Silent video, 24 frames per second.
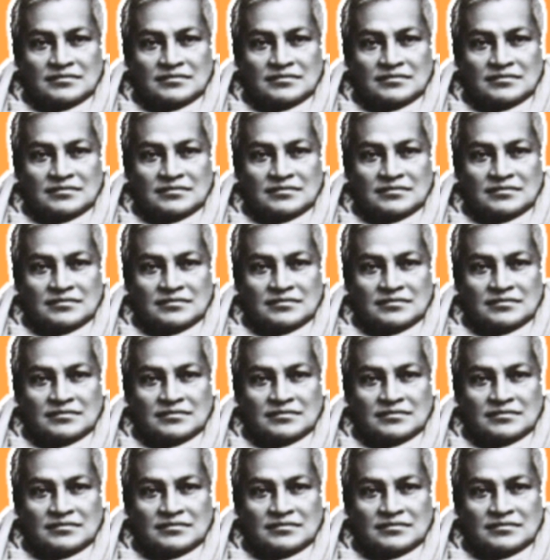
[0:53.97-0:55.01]

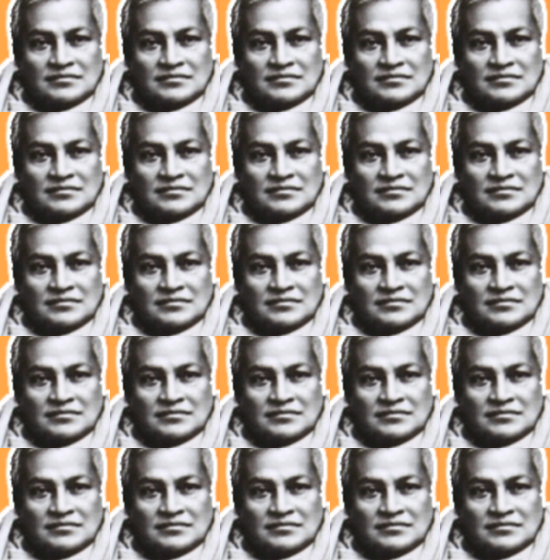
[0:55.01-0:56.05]

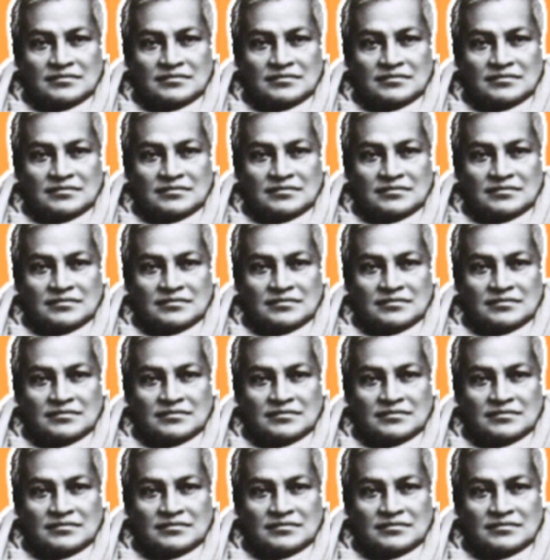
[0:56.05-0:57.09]

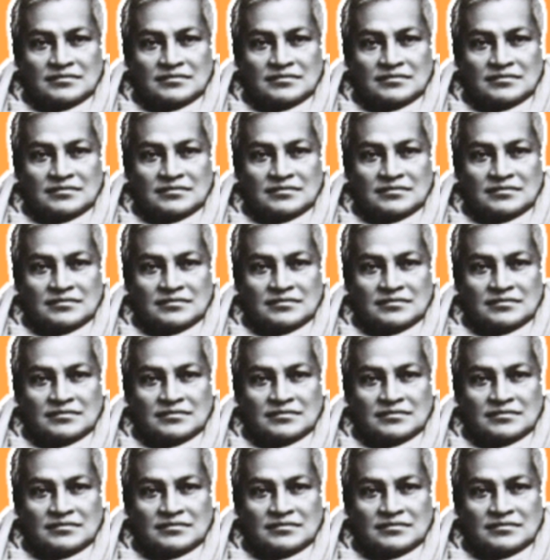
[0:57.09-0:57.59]
(no lip movement)